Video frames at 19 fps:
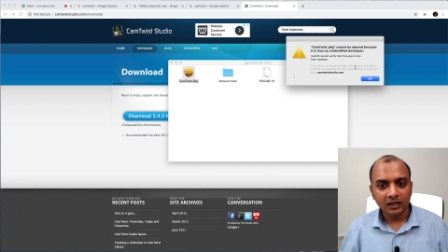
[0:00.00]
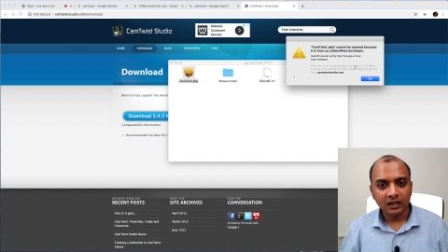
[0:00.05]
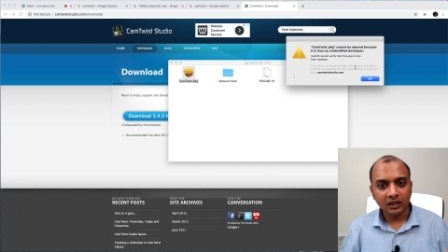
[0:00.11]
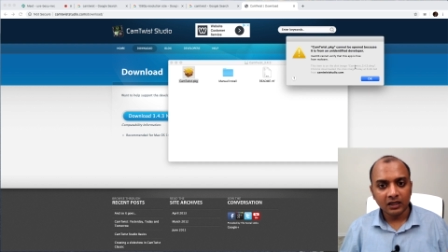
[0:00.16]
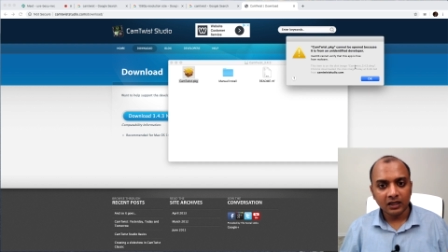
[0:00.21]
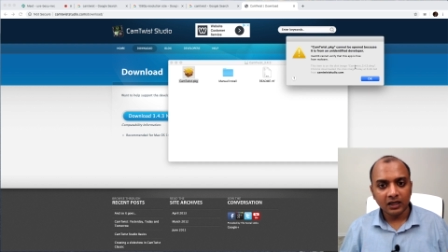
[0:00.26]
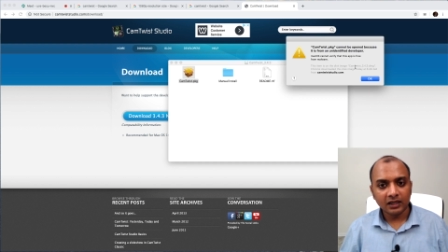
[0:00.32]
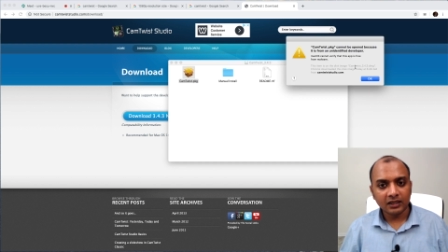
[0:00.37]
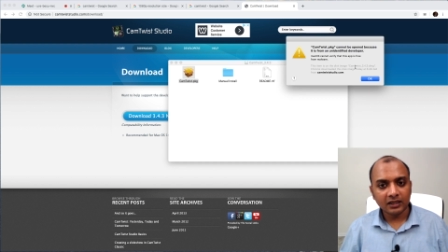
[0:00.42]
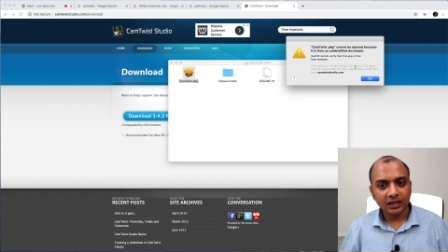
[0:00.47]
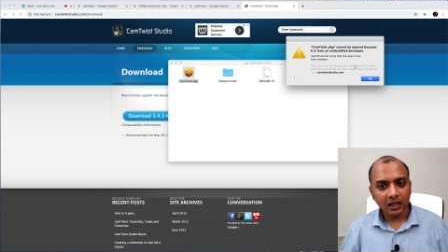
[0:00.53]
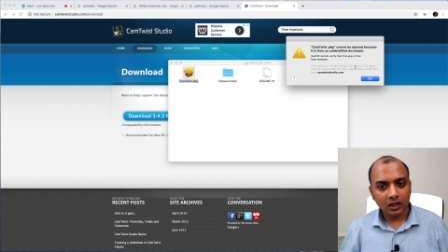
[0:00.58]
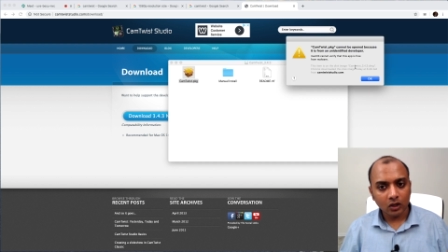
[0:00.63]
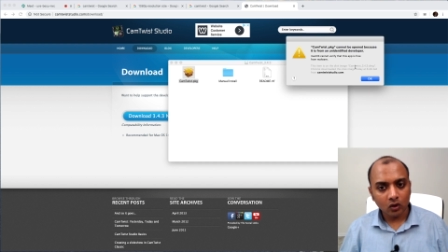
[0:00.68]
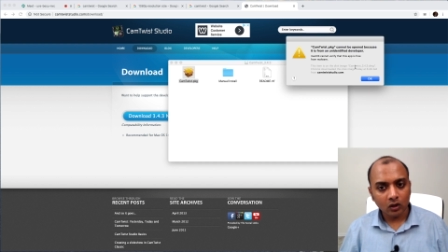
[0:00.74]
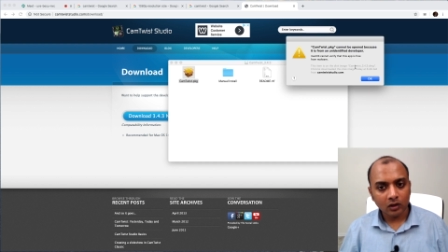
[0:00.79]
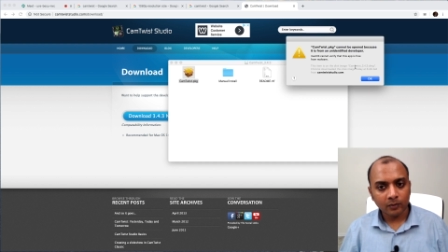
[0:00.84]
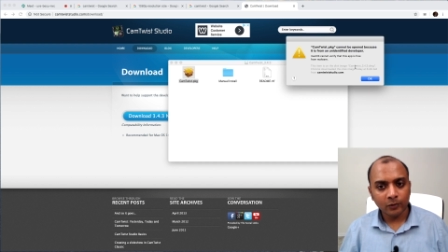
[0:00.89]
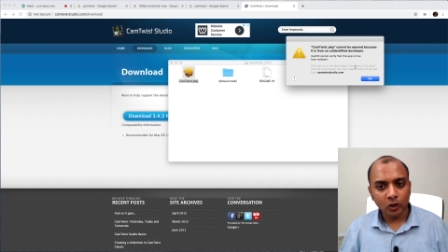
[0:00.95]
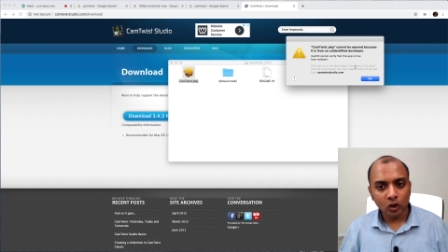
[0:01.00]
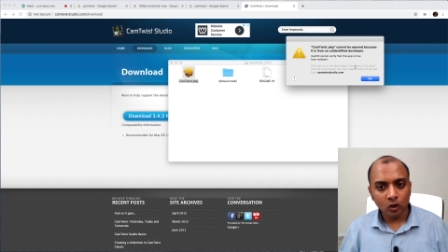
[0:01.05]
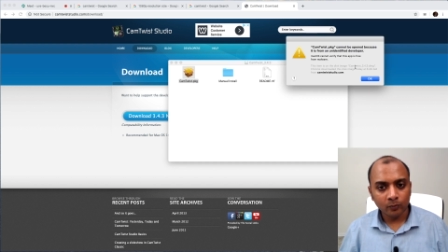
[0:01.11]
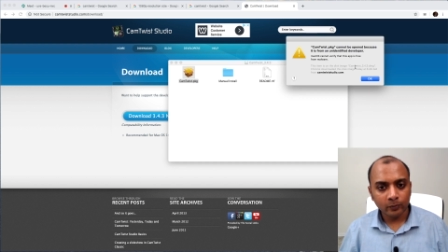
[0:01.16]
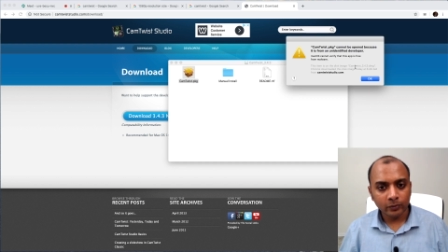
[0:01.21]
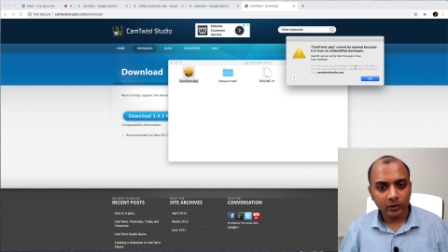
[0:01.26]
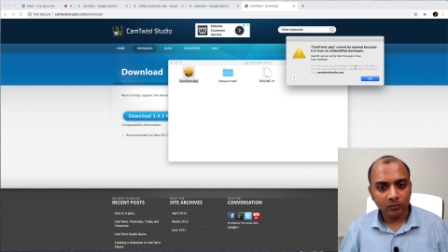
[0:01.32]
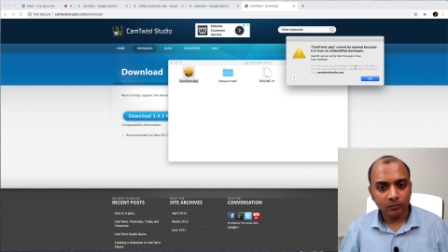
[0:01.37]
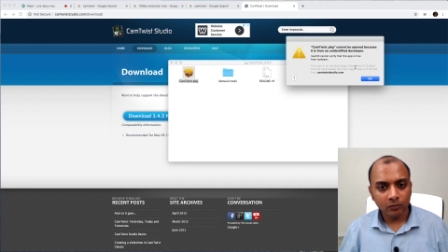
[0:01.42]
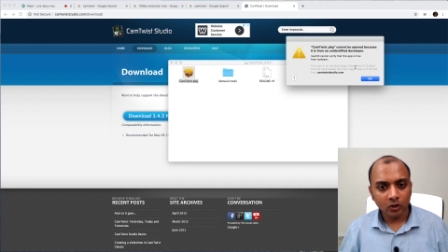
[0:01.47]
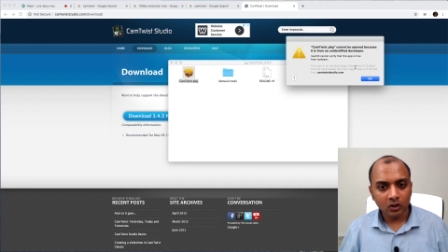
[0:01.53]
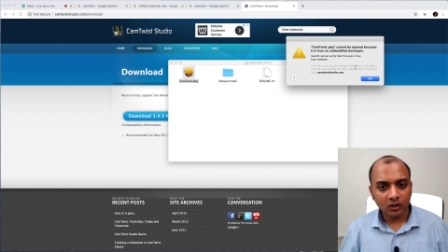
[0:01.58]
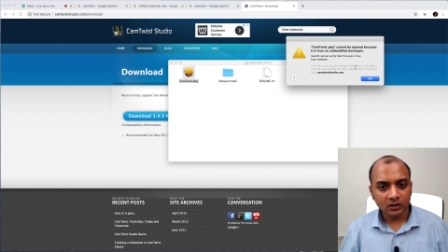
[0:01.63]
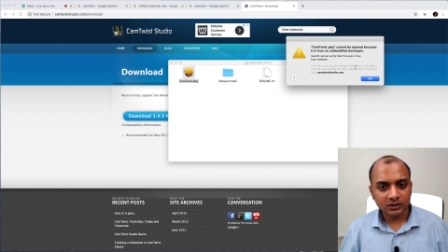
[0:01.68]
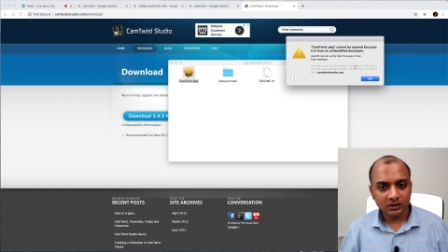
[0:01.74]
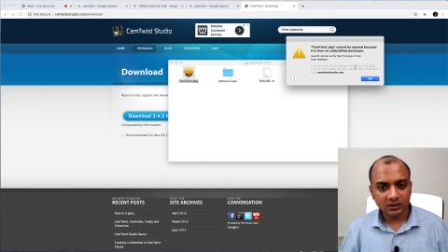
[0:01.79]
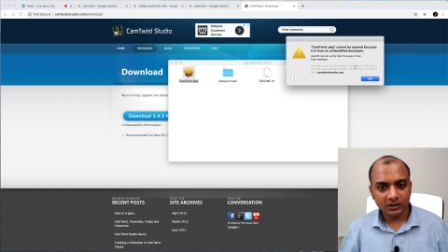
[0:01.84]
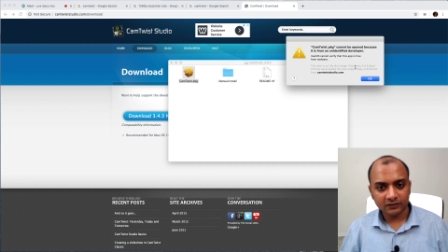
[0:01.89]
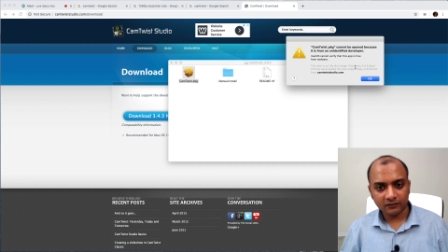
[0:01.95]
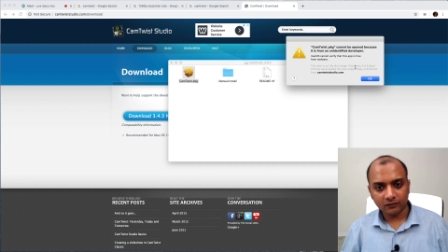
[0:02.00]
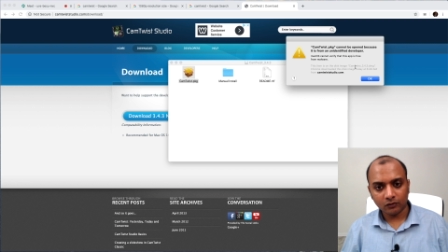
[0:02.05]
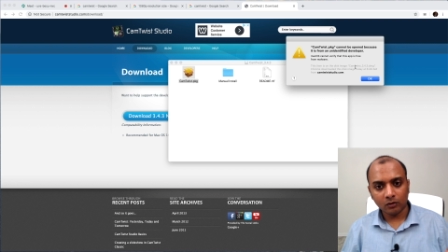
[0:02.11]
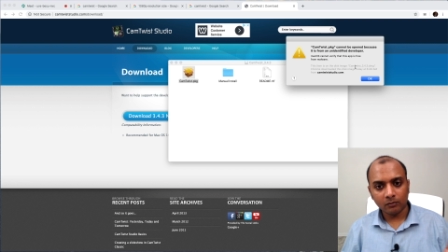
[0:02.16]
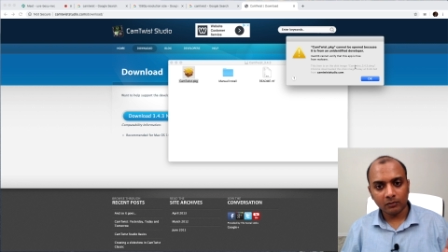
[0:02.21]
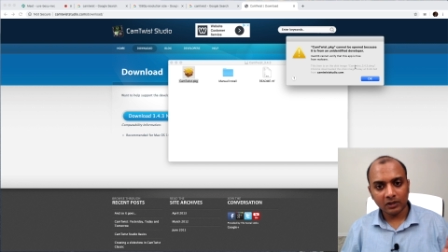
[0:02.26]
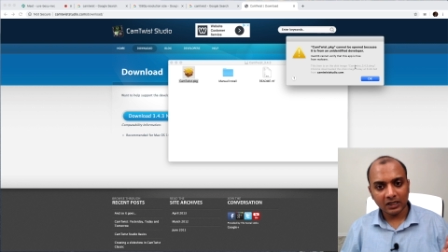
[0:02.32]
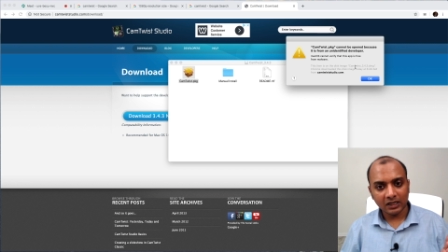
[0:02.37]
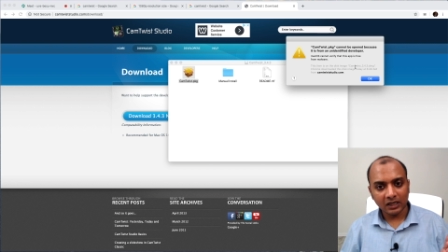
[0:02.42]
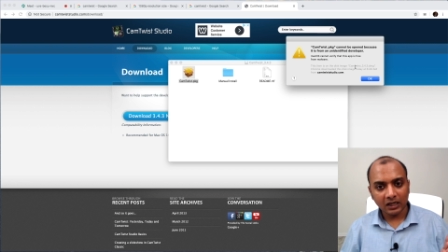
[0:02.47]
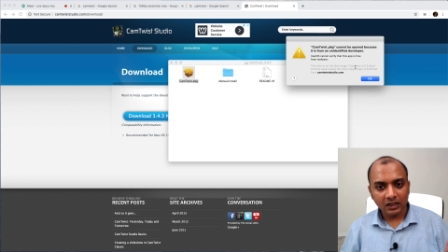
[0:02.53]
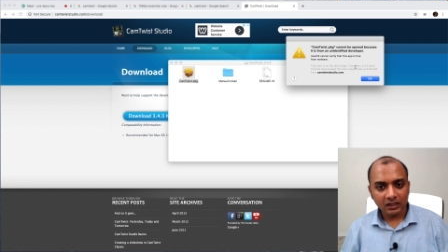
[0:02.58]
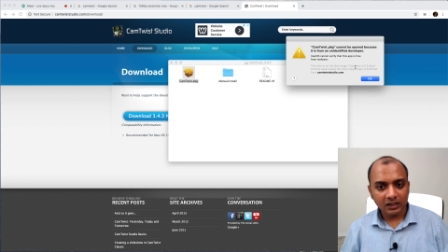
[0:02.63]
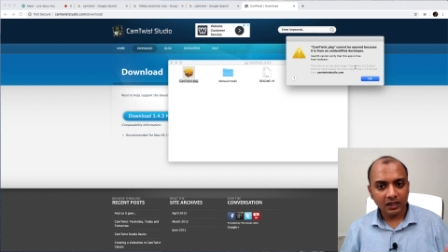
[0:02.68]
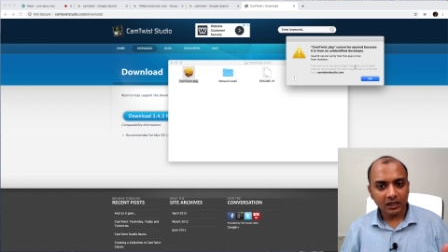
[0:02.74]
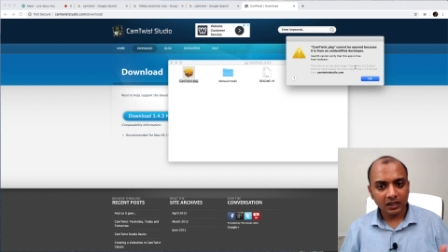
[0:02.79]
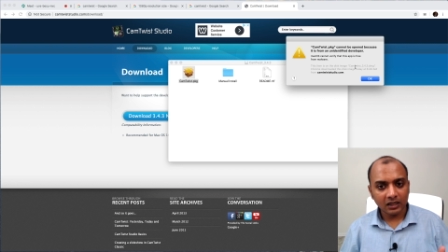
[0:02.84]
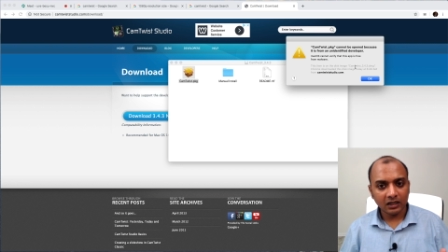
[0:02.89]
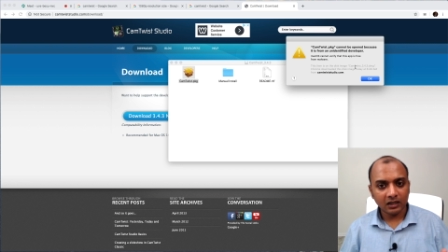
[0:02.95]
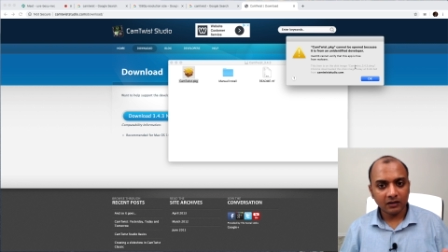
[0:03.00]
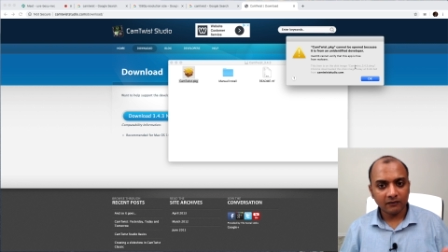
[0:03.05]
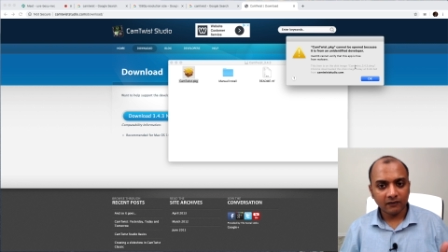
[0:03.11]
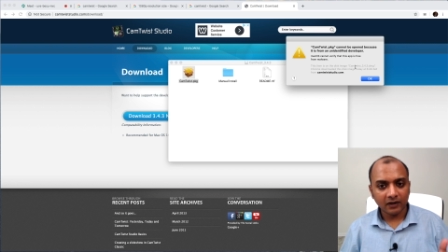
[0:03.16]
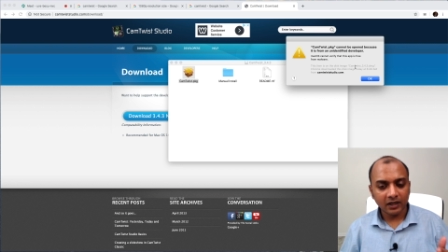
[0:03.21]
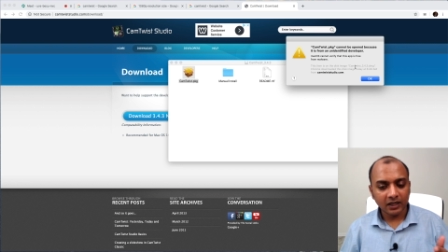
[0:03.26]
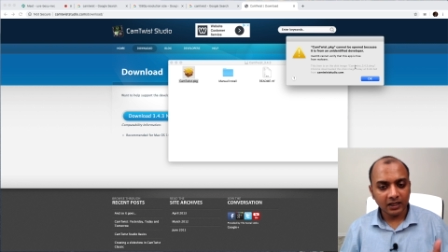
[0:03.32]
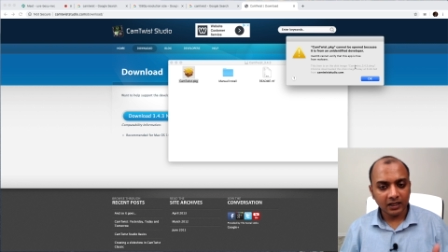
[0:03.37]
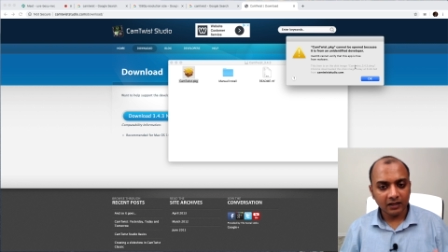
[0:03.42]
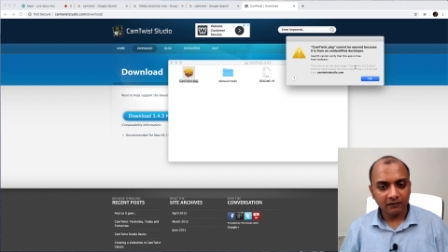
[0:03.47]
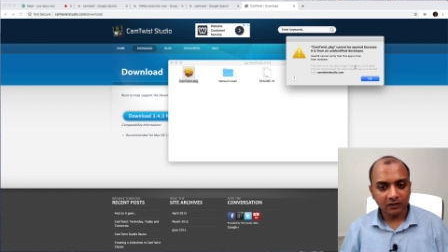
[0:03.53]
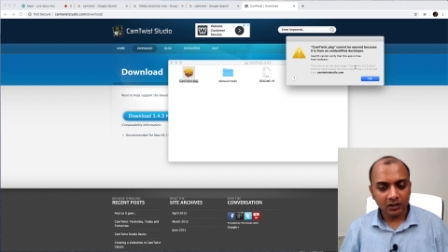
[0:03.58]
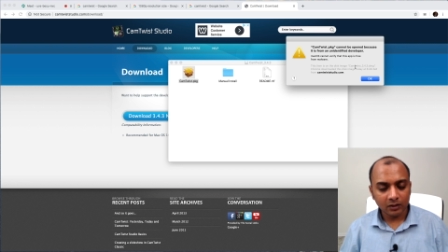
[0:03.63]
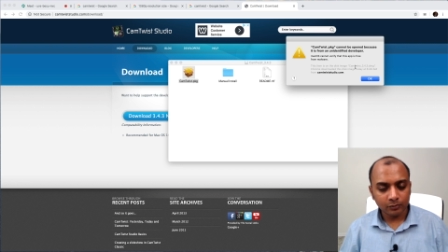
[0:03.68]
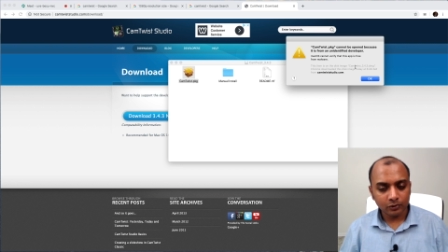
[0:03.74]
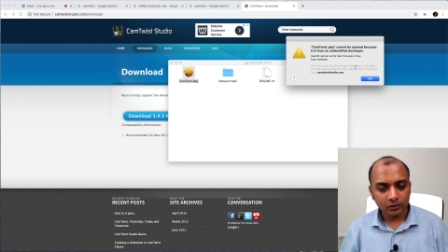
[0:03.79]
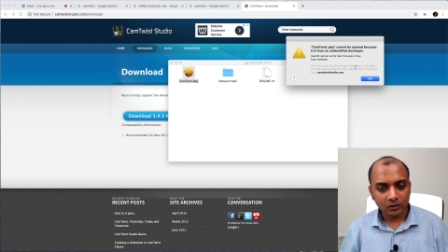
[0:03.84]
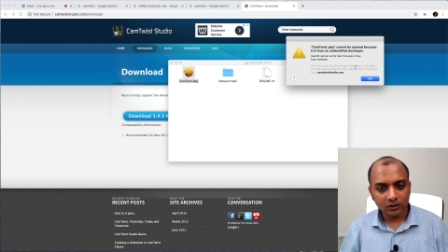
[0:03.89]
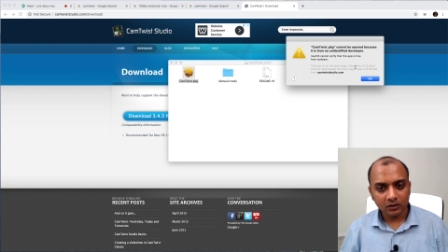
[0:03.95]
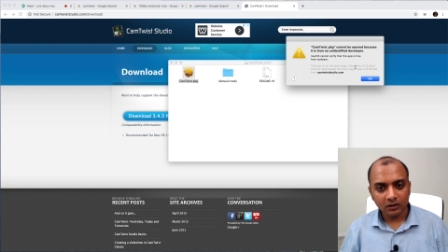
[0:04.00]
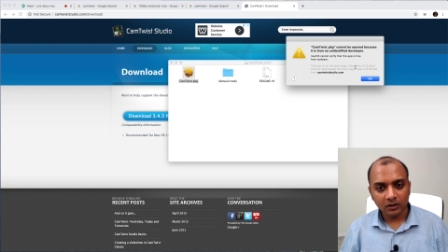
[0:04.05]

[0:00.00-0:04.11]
it cannot be opened because it is from an unidentified developer,